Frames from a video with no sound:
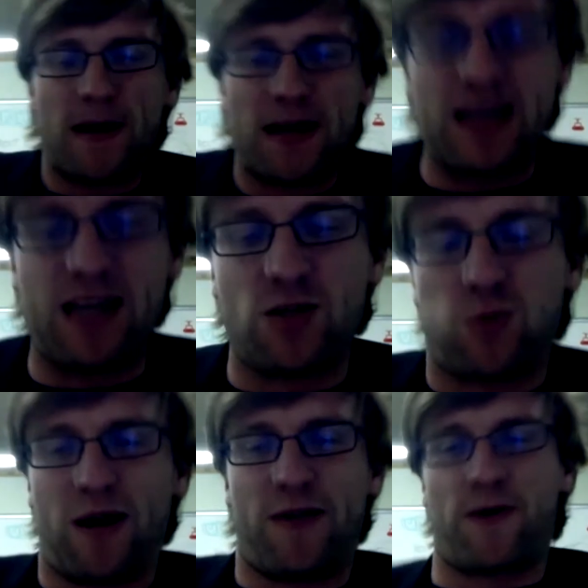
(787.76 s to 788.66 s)
In
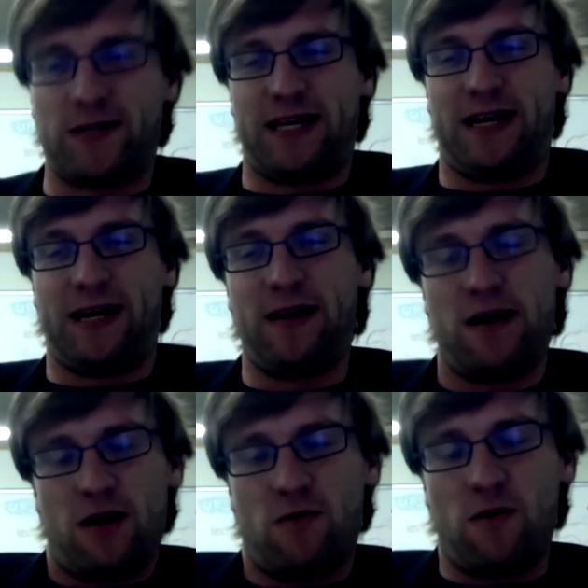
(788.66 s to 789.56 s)
2013,
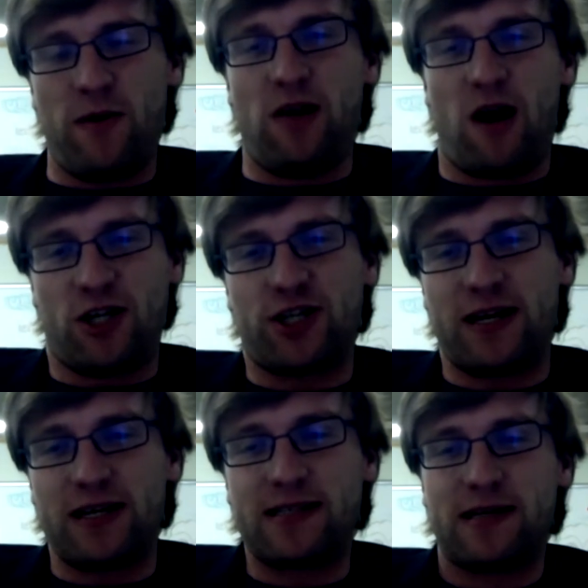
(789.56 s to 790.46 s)
when we launched
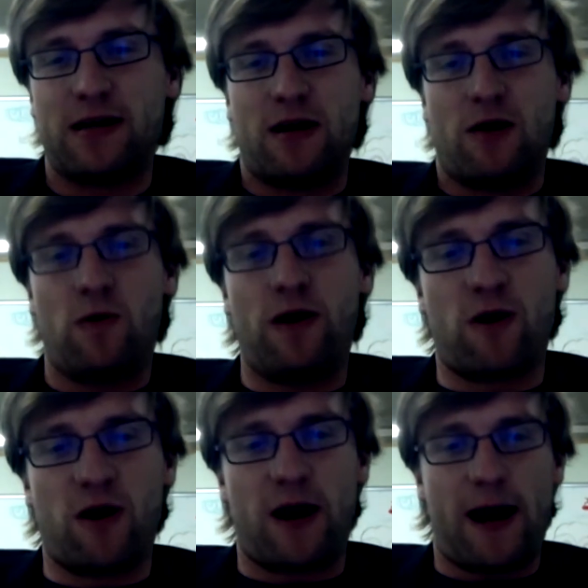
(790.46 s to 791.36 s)
this, we
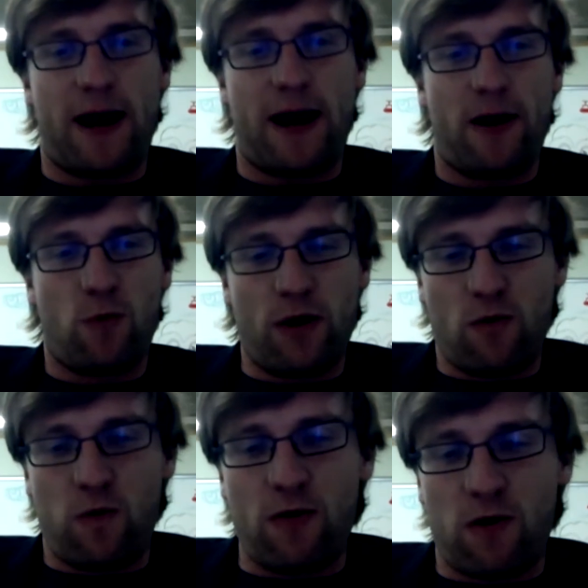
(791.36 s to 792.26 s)
were
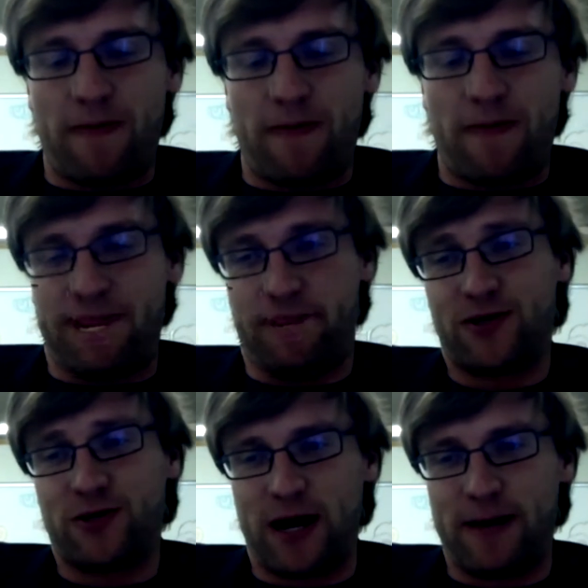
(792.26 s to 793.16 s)

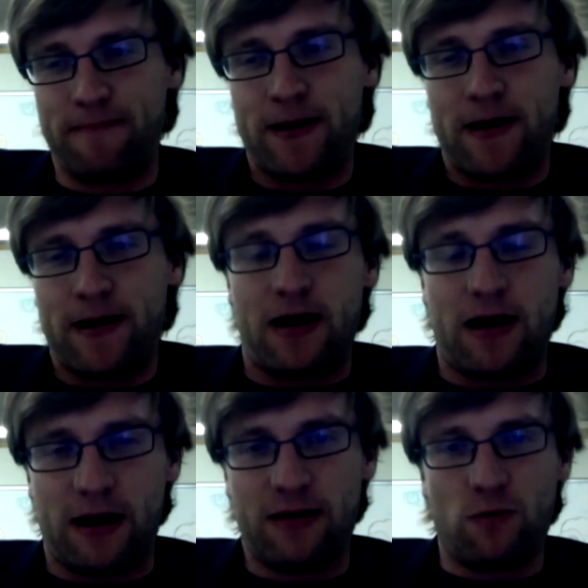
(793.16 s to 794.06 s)
pioneers, right?
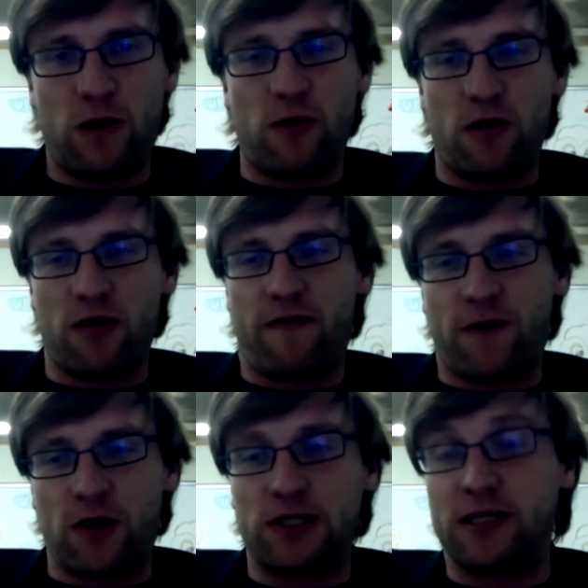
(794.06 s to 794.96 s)
We were the
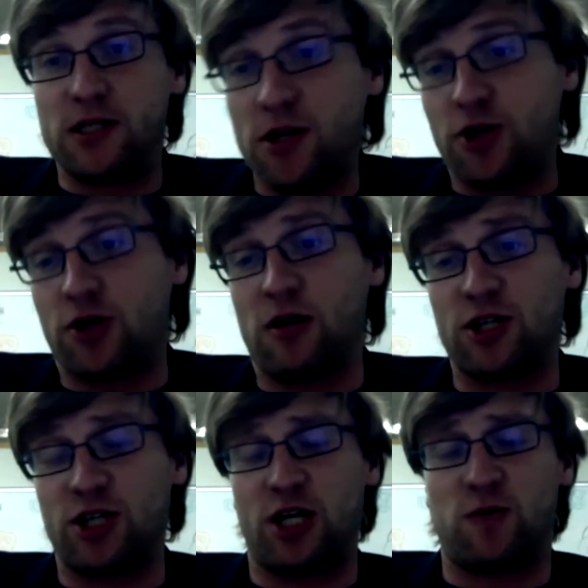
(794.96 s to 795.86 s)
first institutional
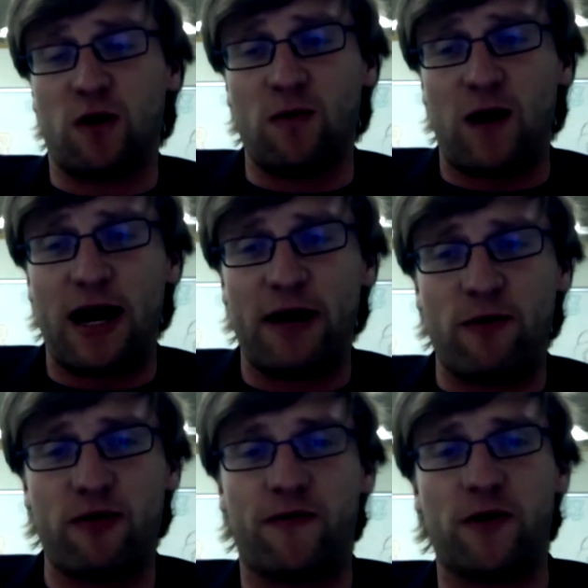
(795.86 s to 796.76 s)
exchange worldwide. We
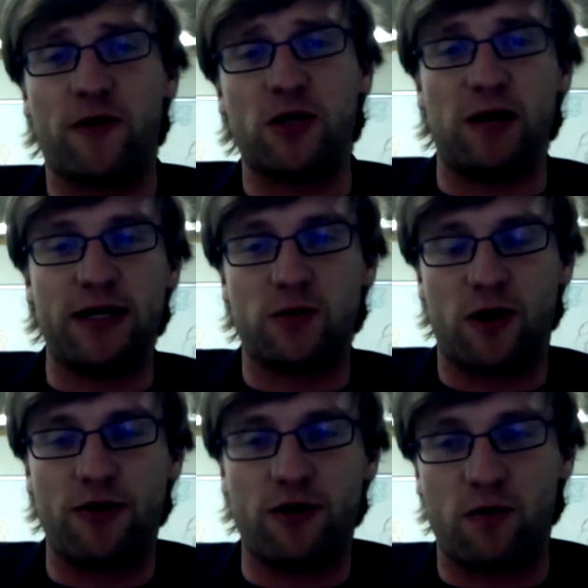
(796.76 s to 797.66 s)
were the first place where
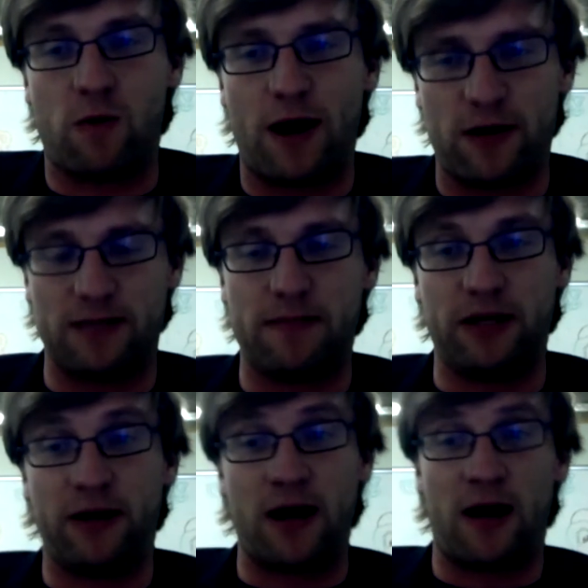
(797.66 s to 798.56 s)
you could wire us $1
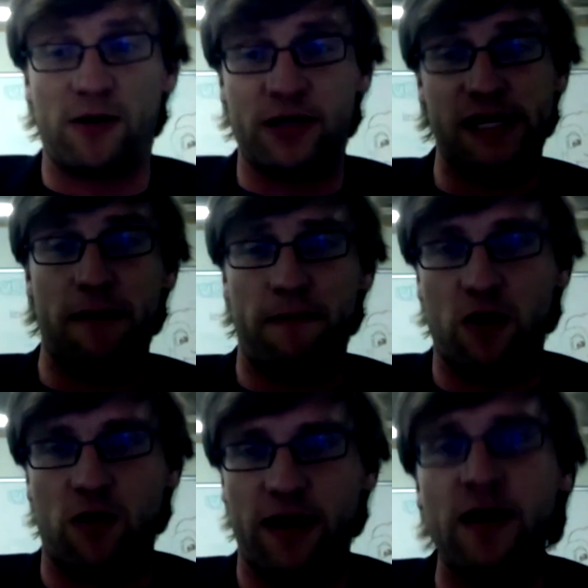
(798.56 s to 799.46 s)
million and get
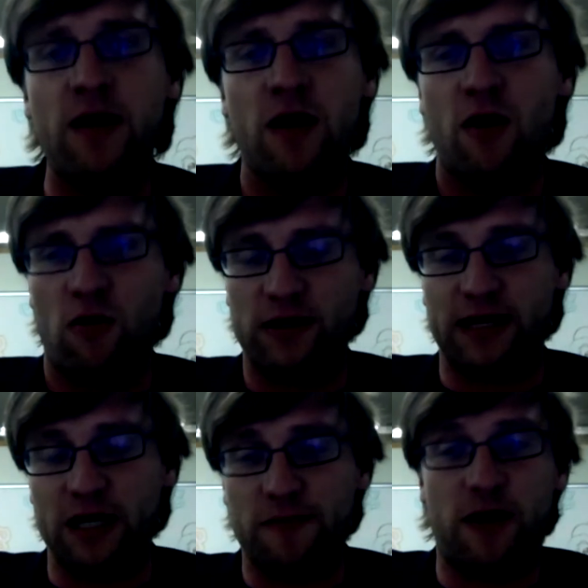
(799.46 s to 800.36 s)
Bitcoin, or
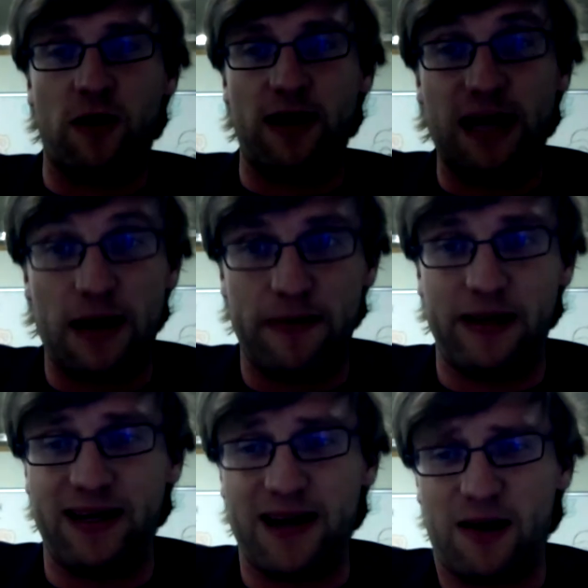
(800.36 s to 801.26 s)
send us Bitcoin and get $1
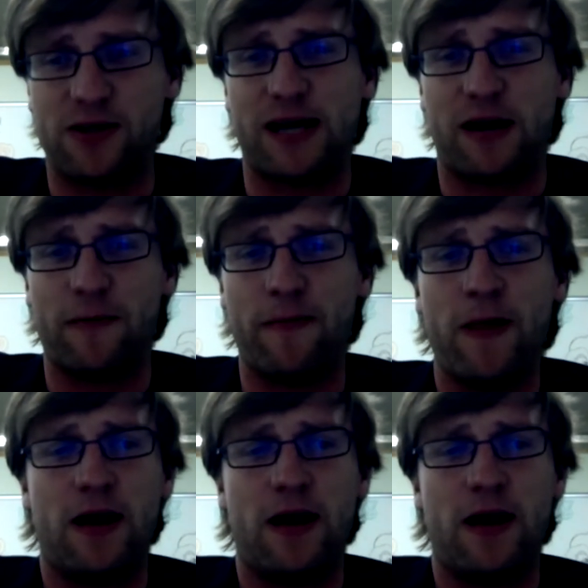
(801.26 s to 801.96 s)
million out.